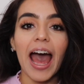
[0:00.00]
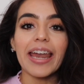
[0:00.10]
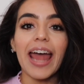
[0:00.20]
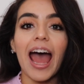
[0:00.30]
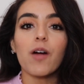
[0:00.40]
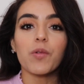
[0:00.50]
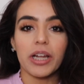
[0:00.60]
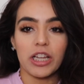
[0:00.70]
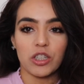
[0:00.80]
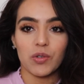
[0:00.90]
at our
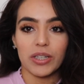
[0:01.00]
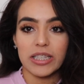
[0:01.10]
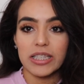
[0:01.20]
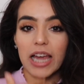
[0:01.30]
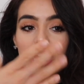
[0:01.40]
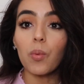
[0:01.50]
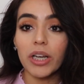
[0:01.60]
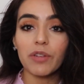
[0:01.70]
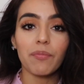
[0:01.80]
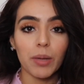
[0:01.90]
interest.
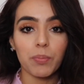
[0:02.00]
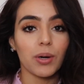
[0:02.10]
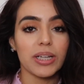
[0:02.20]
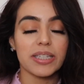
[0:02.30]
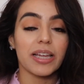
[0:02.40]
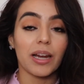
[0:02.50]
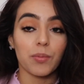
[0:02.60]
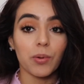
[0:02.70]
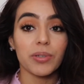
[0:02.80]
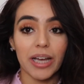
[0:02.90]
One of my points that
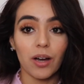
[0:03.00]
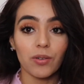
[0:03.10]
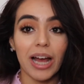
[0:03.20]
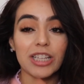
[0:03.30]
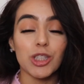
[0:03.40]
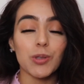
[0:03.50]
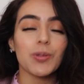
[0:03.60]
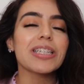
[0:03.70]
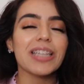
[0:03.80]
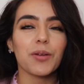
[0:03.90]
I wrote down as
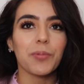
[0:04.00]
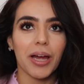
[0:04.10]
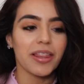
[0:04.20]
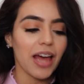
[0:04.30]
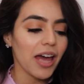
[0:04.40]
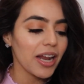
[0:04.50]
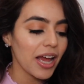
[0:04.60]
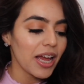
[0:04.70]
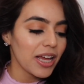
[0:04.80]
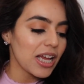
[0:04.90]
soon as I read that
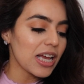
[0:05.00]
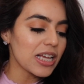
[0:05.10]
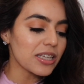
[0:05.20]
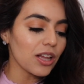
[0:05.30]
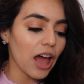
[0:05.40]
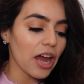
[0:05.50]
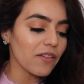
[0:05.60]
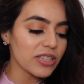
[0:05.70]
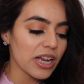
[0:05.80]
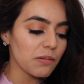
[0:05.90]
is a lot
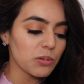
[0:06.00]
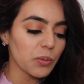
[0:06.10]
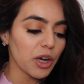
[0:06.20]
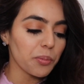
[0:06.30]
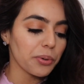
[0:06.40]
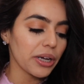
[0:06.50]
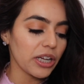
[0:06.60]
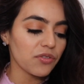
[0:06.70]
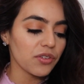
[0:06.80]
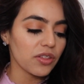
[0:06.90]
of times we are
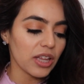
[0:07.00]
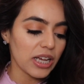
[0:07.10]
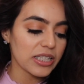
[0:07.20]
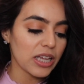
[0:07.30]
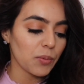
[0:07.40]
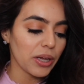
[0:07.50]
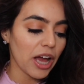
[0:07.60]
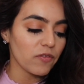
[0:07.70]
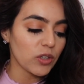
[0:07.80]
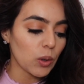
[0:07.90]
praying for things that we
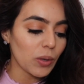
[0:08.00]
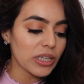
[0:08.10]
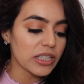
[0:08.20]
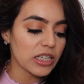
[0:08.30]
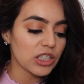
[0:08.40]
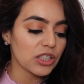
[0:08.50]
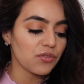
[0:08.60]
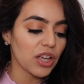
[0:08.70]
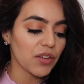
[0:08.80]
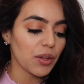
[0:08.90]
have no intention
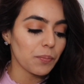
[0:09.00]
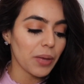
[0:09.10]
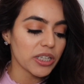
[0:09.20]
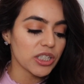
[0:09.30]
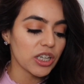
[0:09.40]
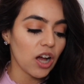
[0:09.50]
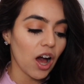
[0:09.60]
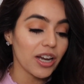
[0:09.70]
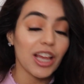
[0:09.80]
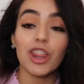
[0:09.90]
of giving back to
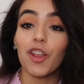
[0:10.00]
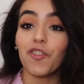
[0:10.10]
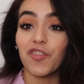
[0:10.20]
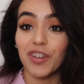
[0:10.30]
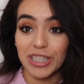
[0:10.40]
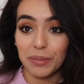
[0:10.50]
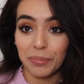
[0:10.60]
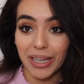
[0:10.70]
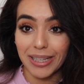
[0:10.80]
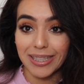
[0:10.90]
God in the first
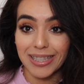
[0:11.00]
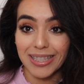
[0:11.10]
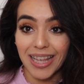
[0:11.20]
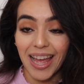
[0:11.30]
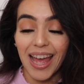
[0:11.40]
place.